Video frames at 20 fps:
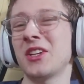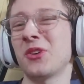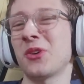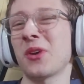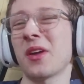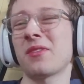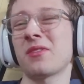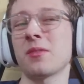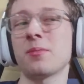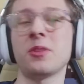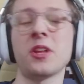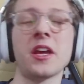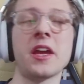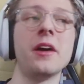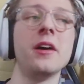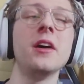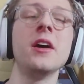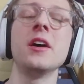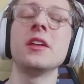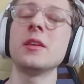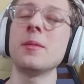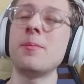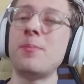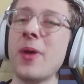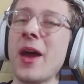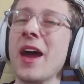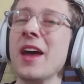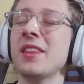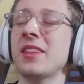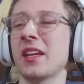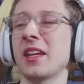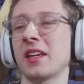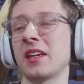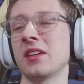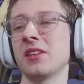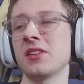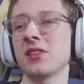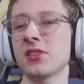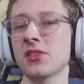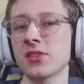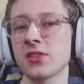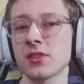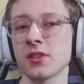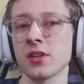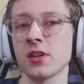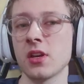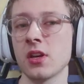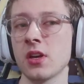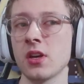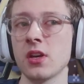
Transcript: you don't have to play it. The bad thing is